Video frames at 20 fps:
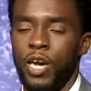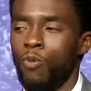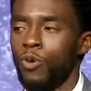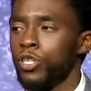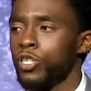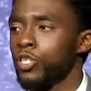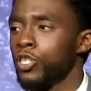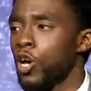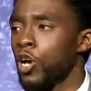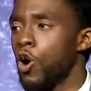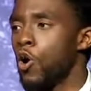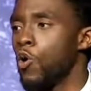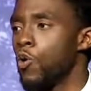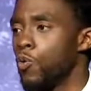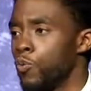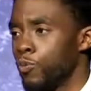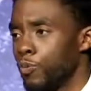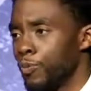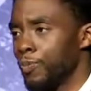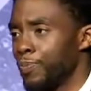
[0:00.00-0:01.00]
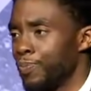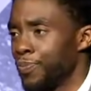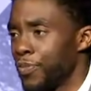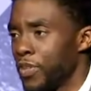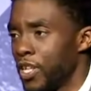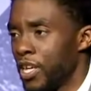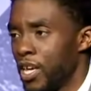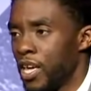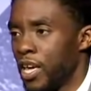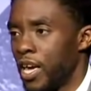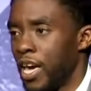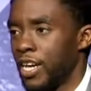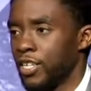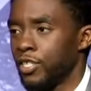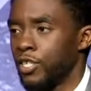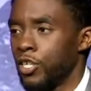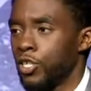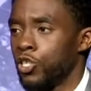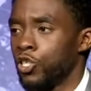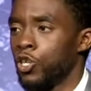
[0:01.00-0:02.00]
He was known
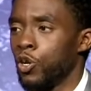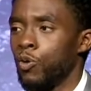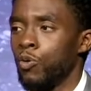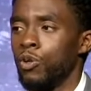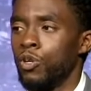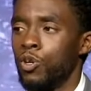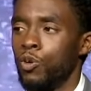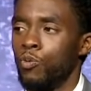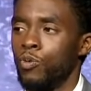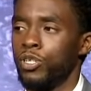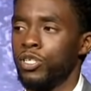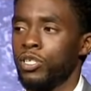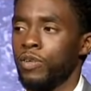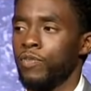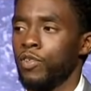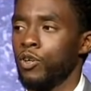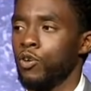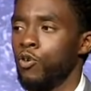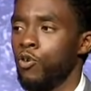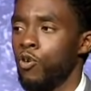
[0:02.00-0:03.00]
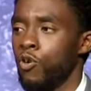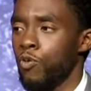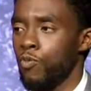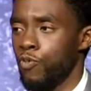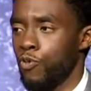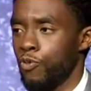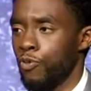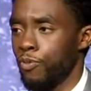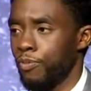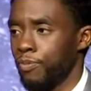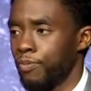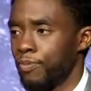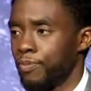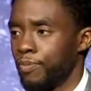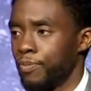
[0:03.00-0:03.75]
as the Joe Louis of the courtroom.